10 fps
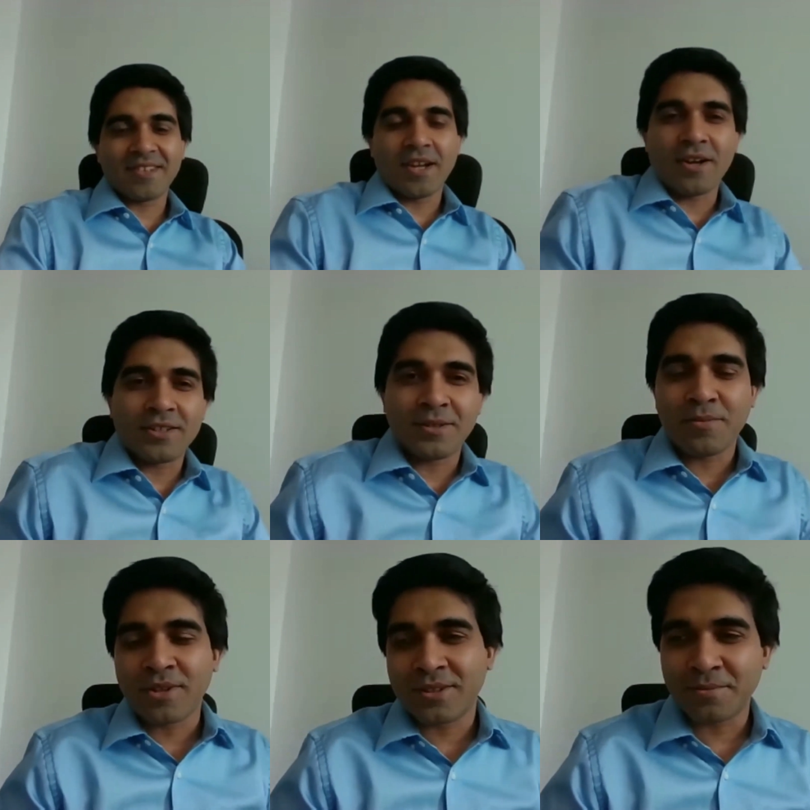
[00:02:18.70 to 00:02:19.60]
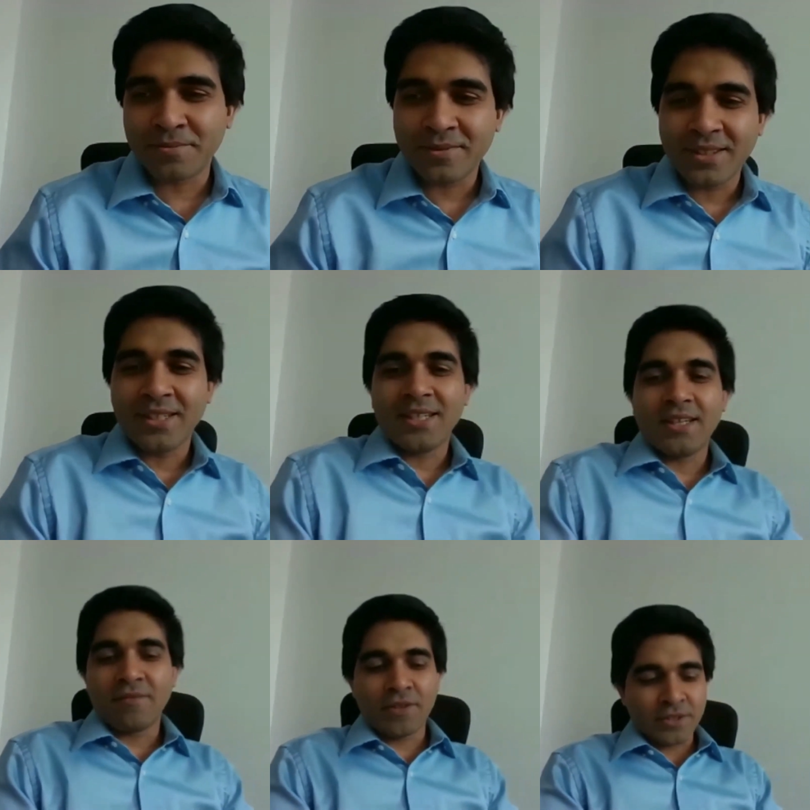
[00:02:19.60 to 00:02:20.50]
Awesome.
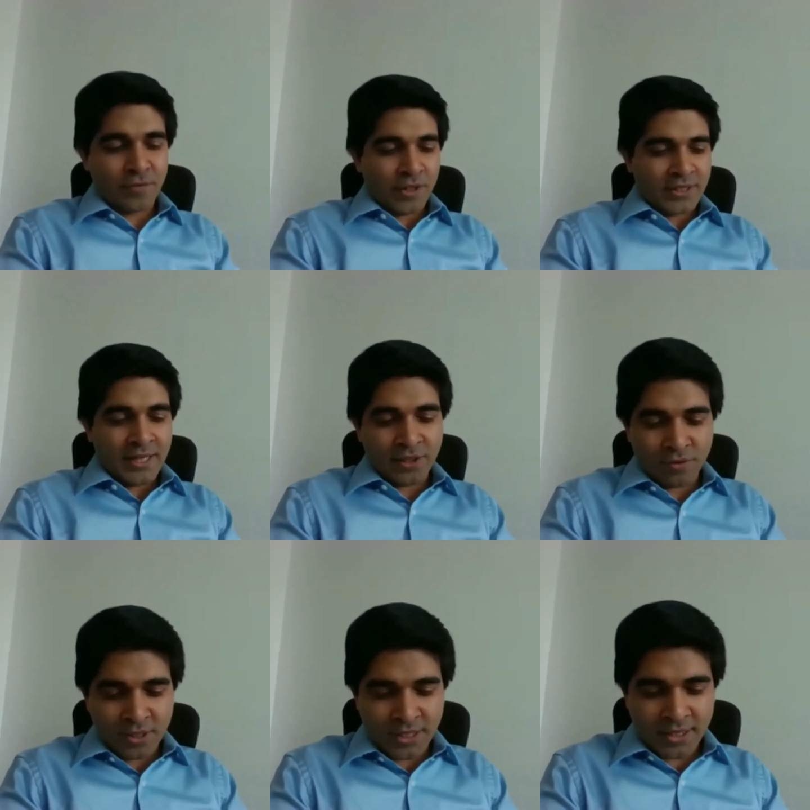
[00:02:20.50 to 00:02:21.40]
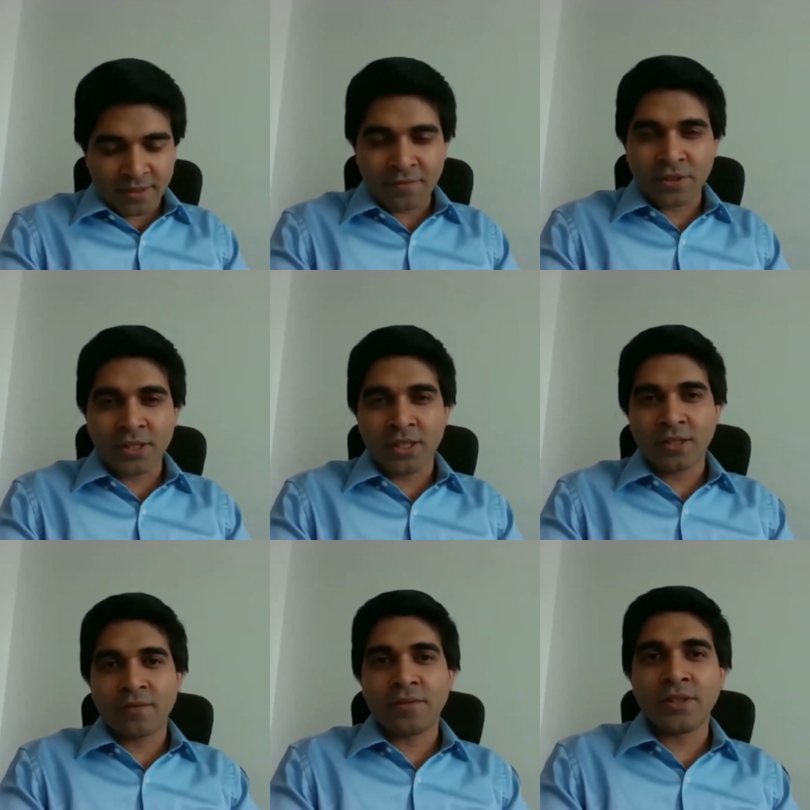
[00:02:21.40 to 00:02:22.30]
First of all, thank you, Natalia, for
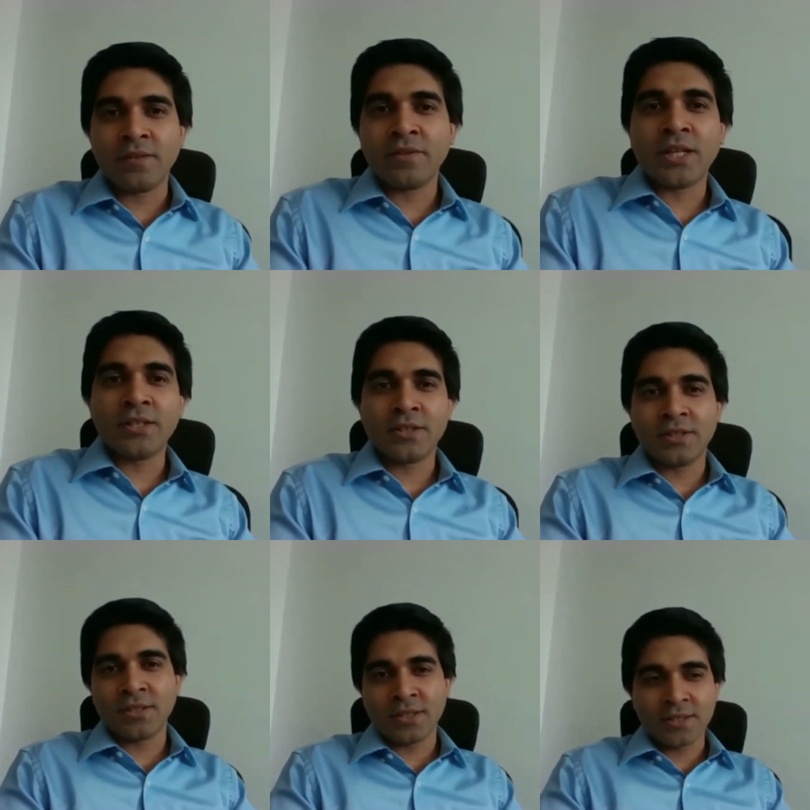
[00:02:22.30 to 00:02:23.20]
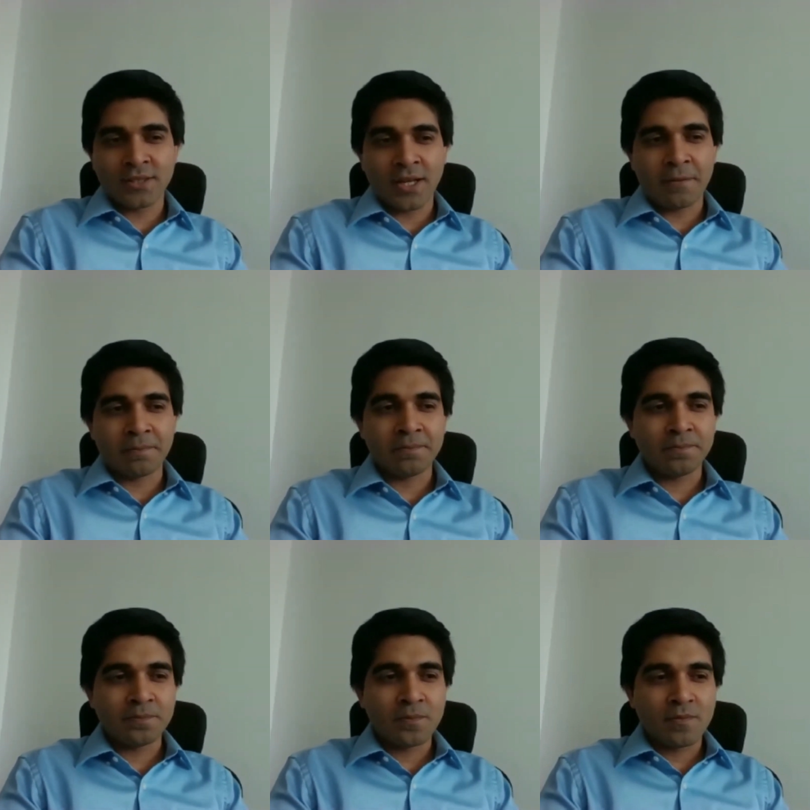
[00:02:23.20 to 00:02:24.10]
the invitation. This is
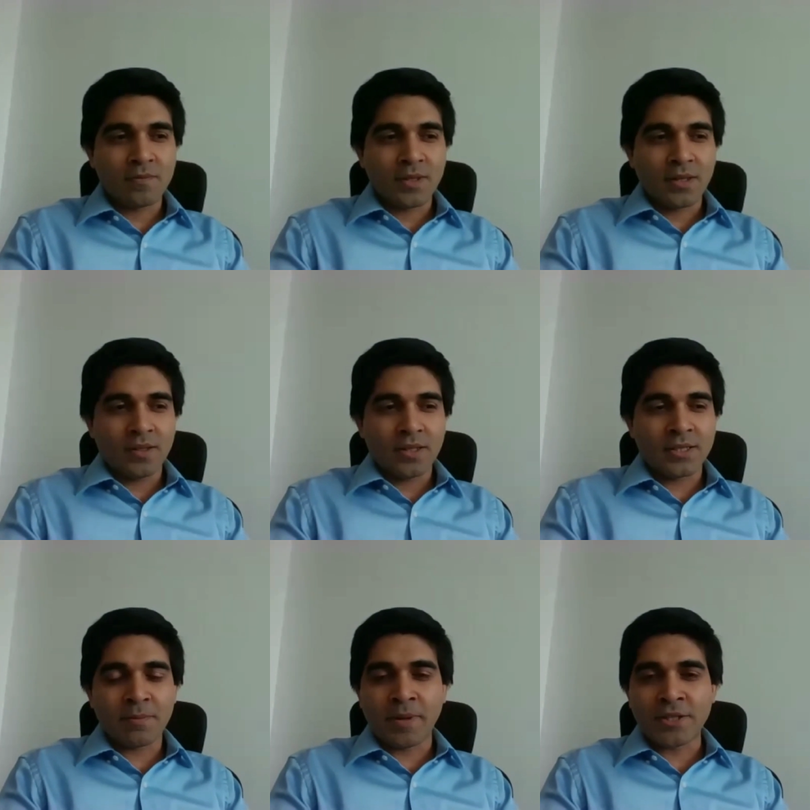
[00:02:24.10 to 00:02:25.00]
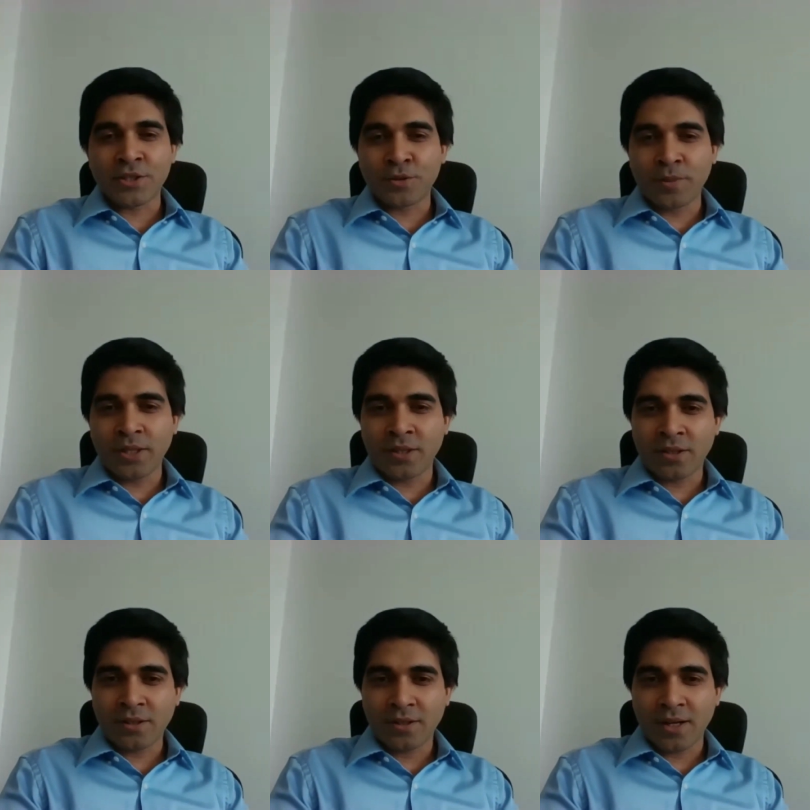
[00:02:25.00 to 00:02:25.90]
it's a pleasure to be
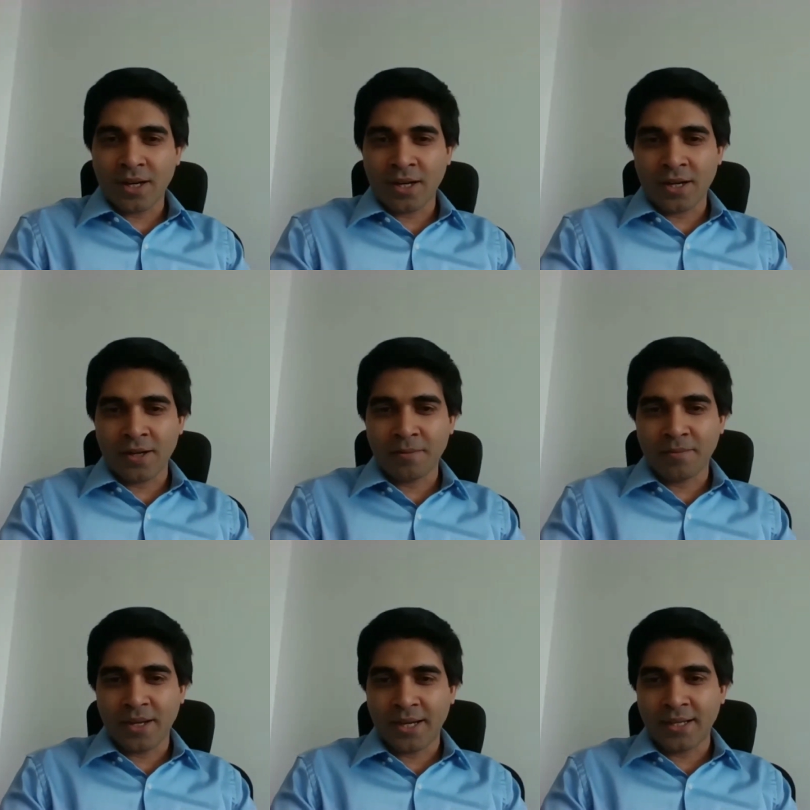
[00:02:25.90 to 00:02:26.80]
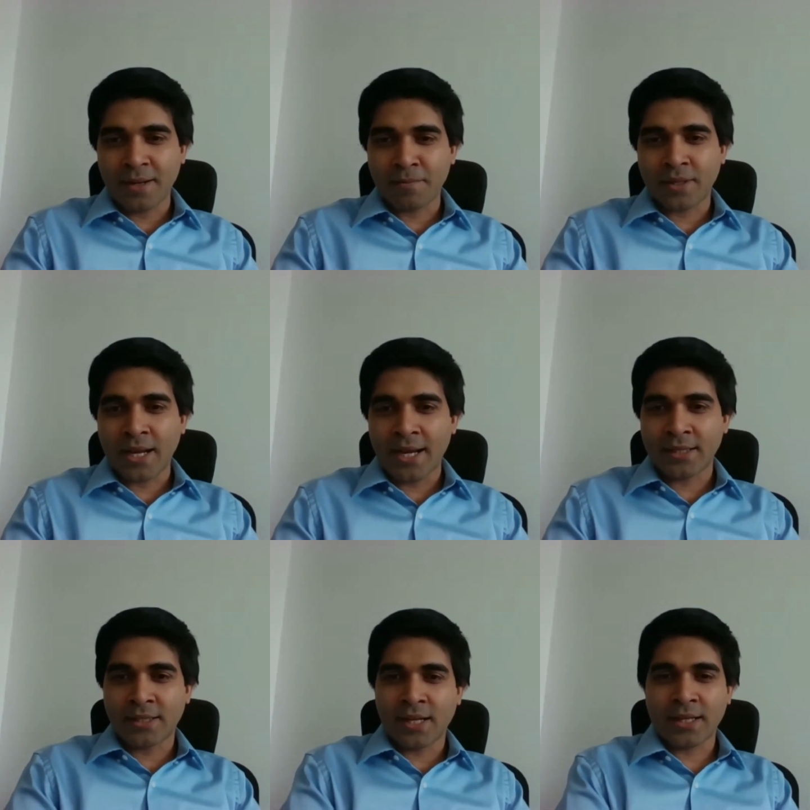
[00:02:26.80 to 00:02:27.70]
here, and I'm glad
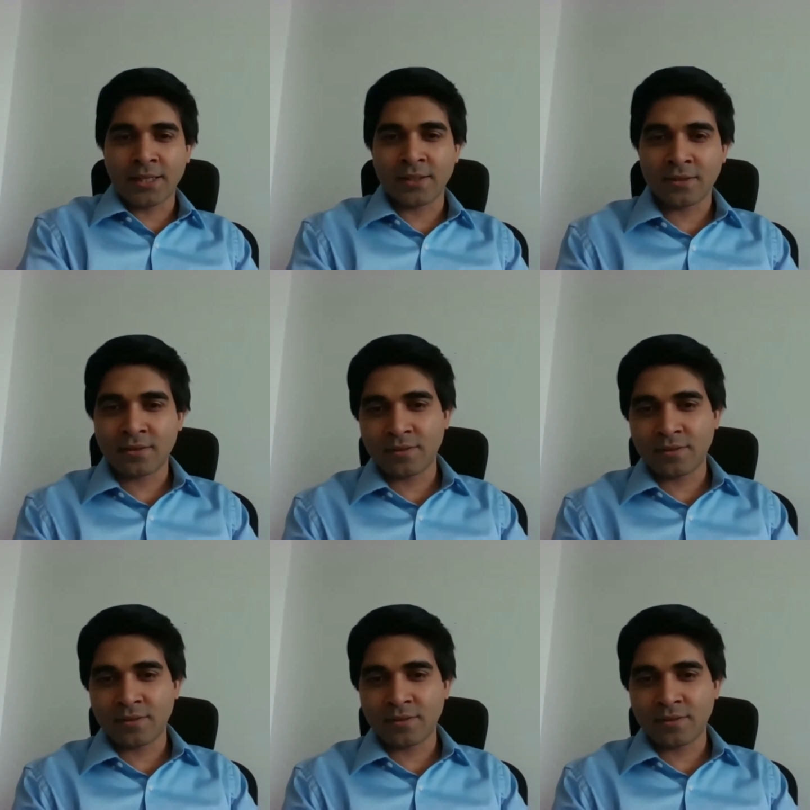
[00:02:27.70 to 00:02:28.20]
that I can